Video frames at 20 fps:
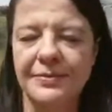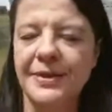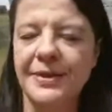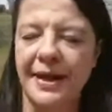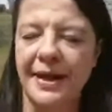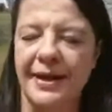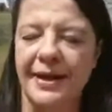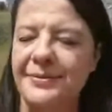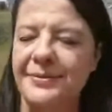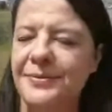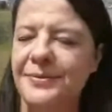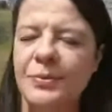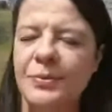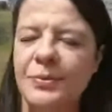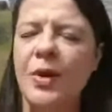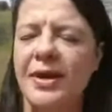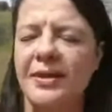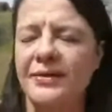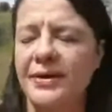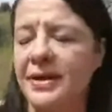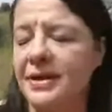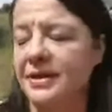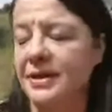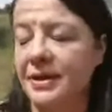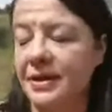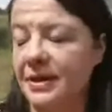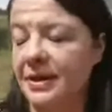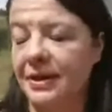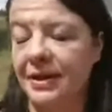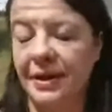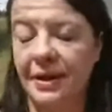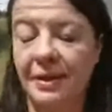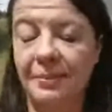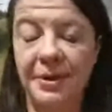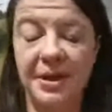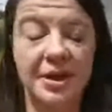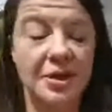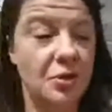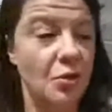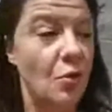Yeah, whatever.
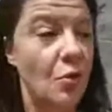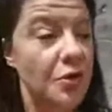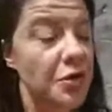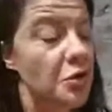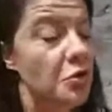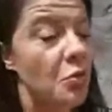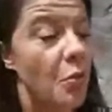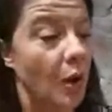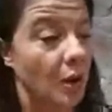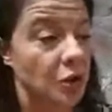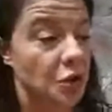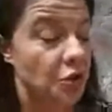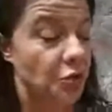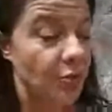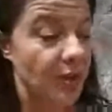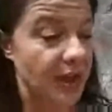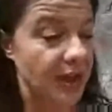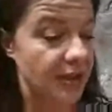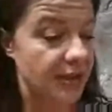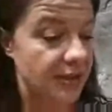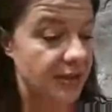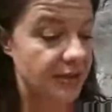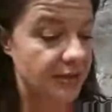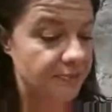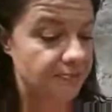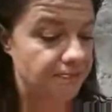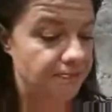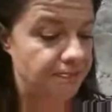Because all you want to eat is